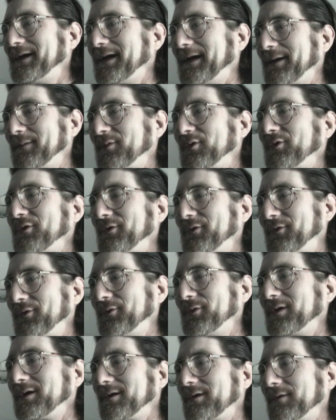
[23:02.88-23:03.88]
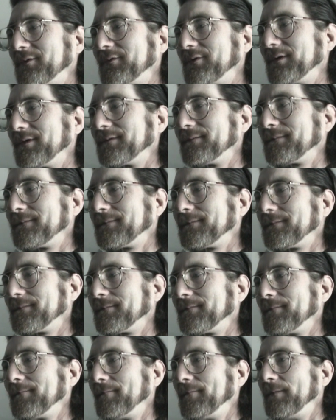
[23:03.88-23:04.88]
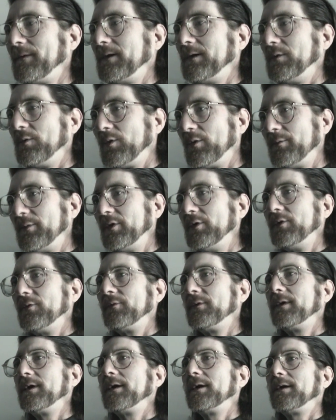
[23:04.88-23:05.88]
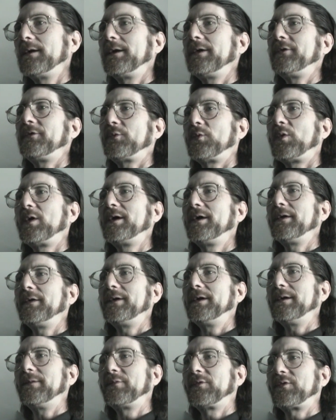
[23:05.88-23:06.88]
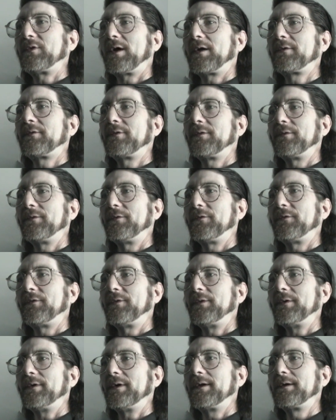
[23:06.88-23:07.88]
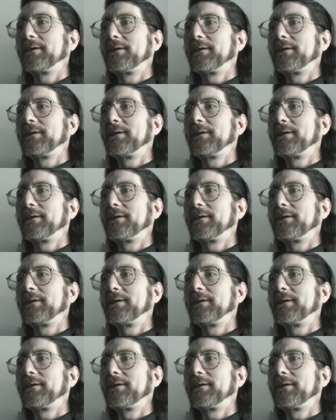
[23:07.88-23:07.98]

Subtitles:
able to do it, aren't you? You removed at least one of the obstructions to it.